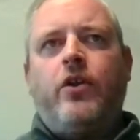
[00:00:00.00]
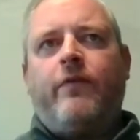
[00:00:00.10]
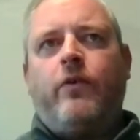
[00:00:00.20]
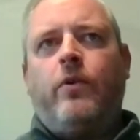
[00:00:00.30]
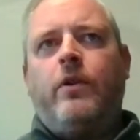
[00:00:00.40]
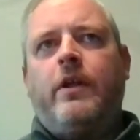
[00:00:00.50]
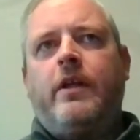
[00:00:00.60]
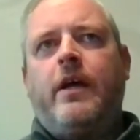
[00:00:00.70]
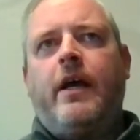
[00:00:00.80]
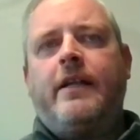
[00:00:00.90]

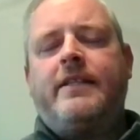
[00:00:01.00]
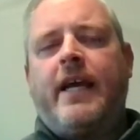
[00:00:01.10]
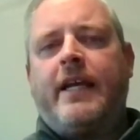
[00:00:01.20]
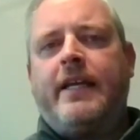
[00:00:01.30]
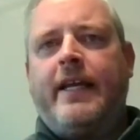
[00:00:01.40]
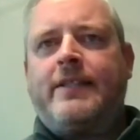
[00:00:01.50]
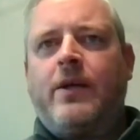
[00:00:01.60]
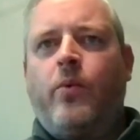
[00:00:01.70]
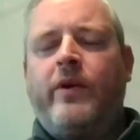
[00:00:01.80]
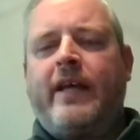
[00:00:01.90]
novel
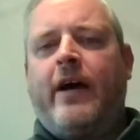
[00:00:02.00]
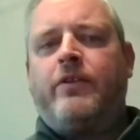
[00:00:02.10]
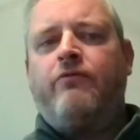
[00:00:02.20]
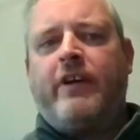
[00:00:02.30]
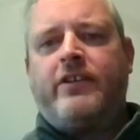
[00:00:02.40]
techniques without the